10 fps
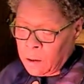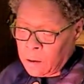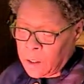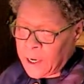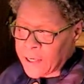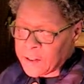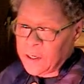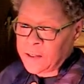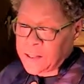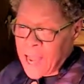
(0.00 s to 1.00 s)
The
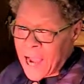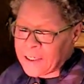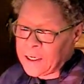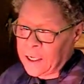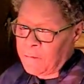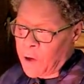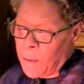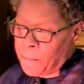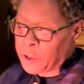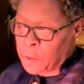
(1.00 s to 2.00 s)
lesson is not to give
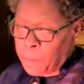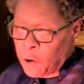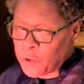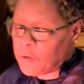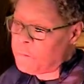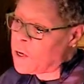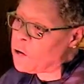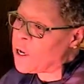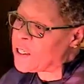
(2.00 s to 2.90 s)
up, but to persevere